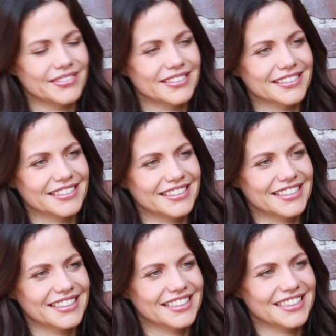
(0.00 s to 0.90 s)

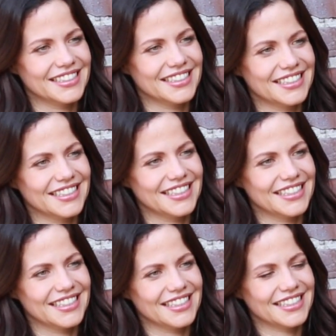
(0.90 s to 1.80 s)

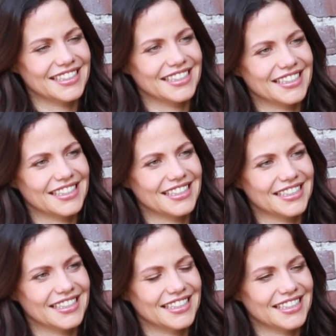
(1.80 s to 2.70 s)

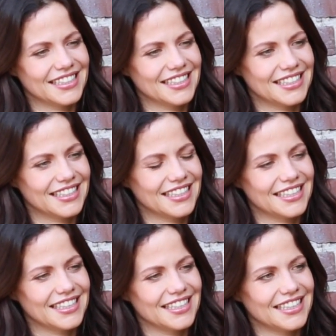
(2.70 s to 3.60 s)

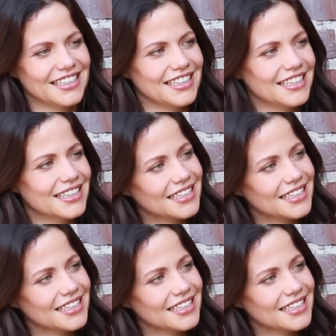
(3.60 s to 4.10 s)
(silent)